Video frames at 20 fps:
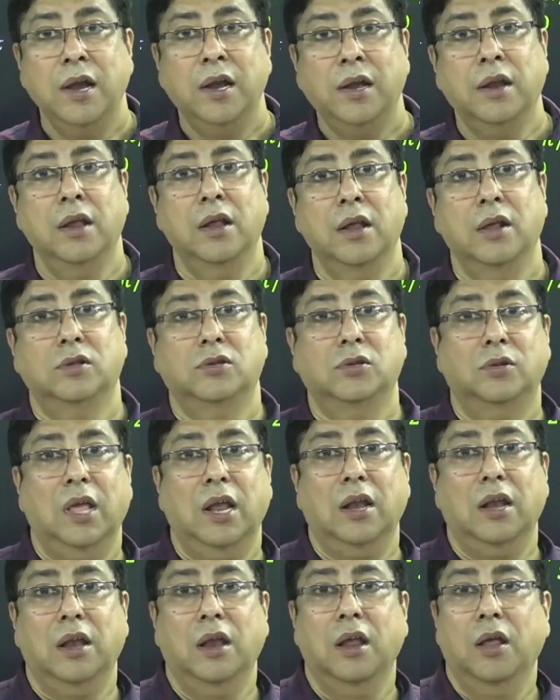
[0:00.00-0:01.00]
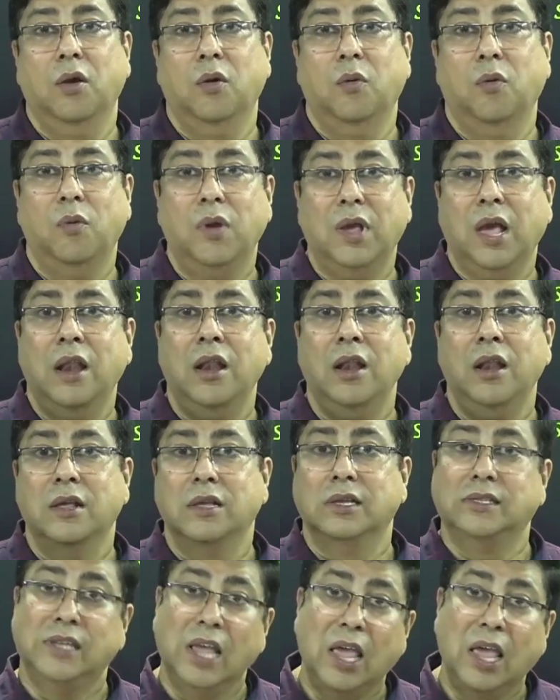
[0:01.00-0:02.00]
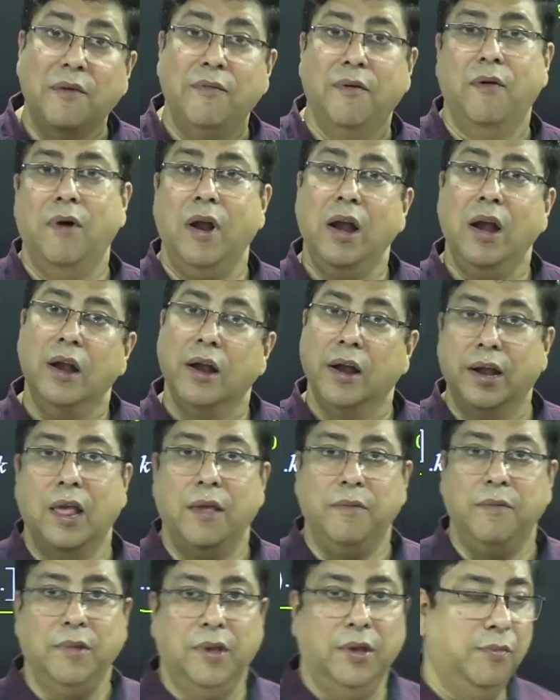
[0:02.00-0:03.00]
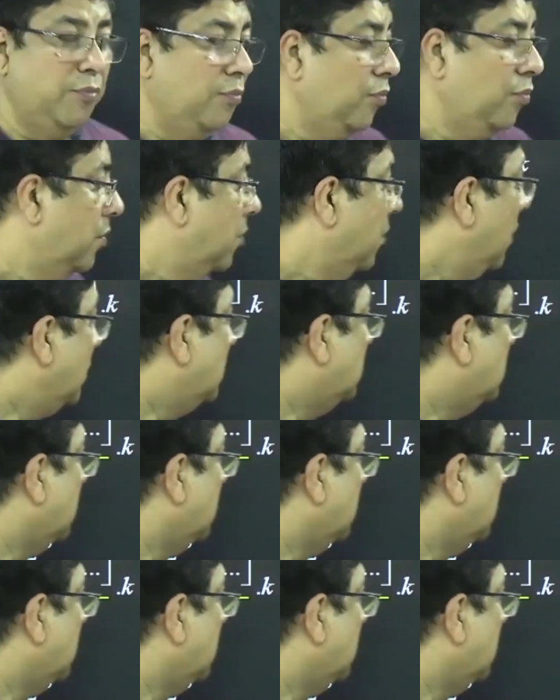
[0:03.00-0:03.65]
it so that we can save our timing. Next